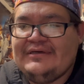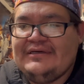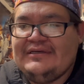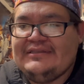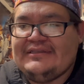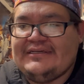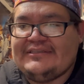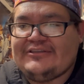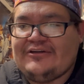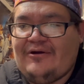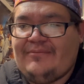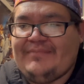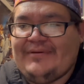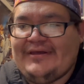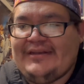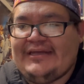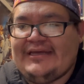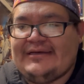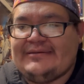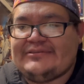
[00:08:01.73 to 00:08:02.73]
They start
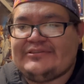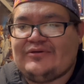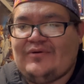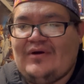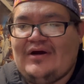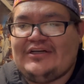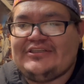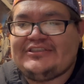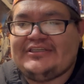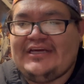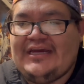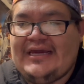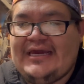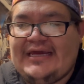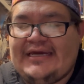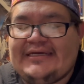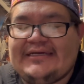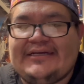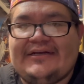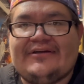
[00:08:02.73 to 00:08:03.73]
beating up Squash
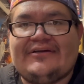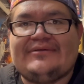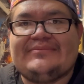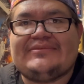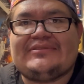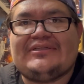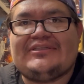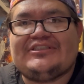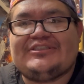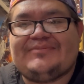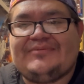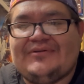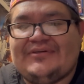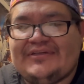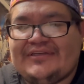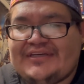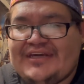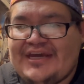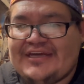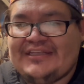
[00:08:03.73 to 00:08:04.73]
Gang. Here comes
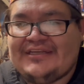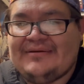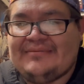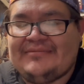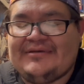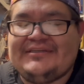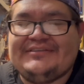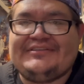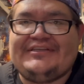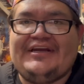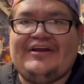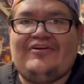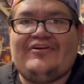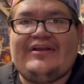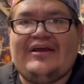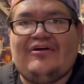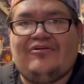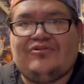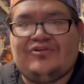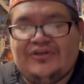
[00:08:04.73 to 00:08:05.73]
Undisputed Kingdom because they are
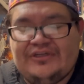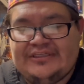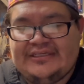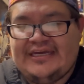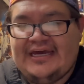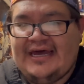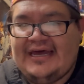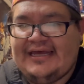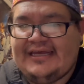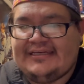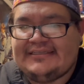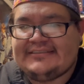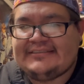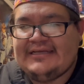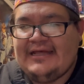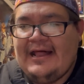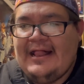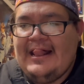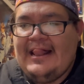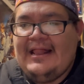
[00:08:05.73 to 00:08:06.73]
now good guys.
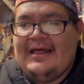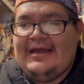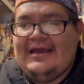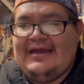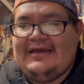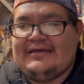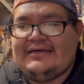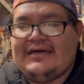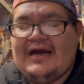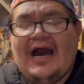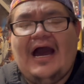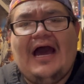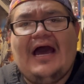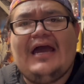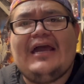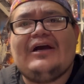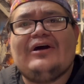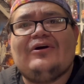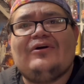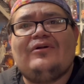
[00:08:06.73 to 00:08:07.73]
And
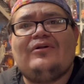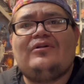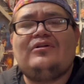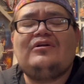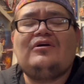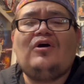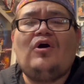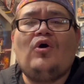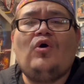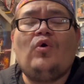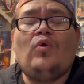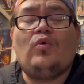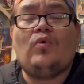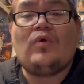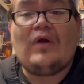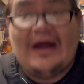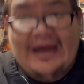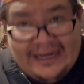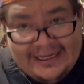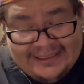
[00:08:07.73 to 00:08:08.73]
Kyle
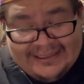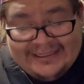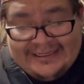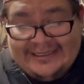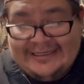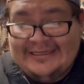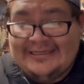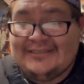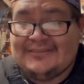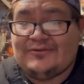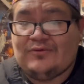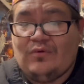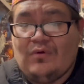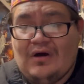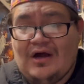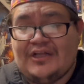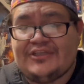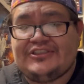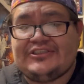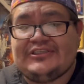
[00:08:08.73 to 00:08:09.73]
O'Reilly is
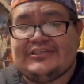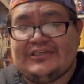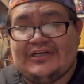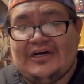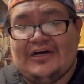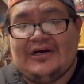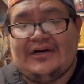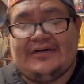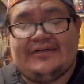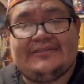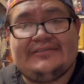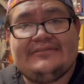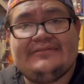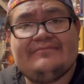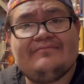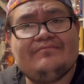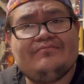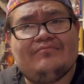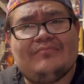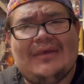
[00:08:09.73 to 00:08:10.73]
watching on.
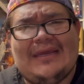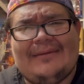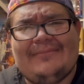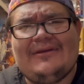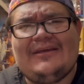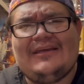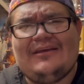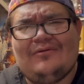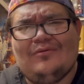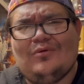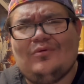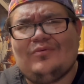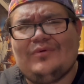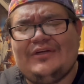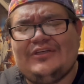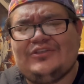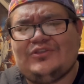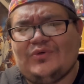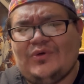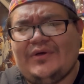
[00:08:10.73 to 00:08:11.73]
Maybe he will
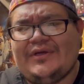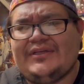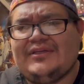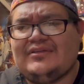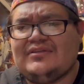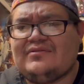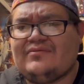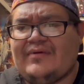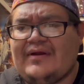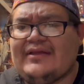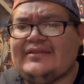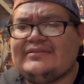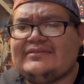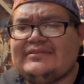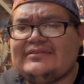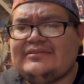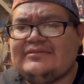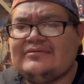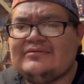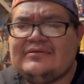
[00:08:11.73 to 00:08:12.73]
rejoin his
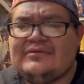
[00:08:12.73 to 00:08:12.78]
friends.